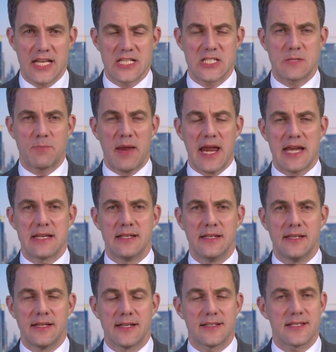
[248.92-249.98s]
in Spain
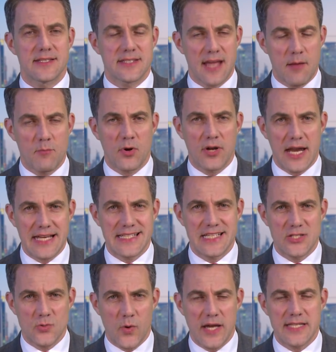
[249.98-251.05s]
in December
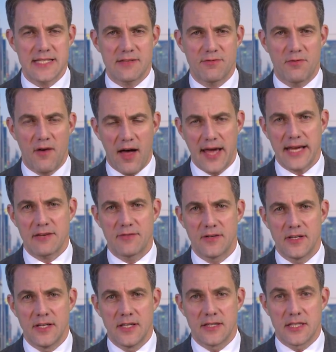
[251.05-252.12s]
1925.
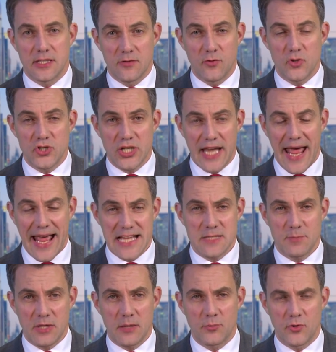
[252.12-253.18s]
The devotion has
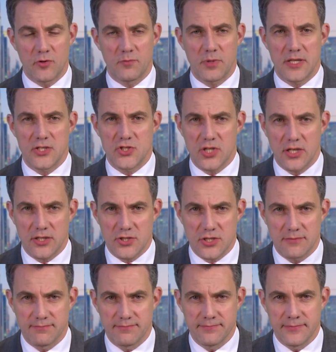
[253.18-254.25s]
been approved by the
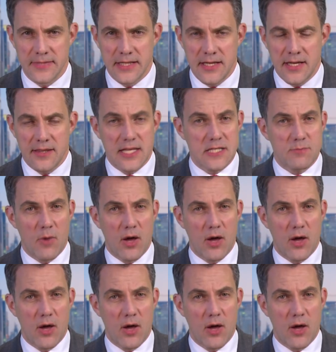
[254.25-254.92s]
Church. This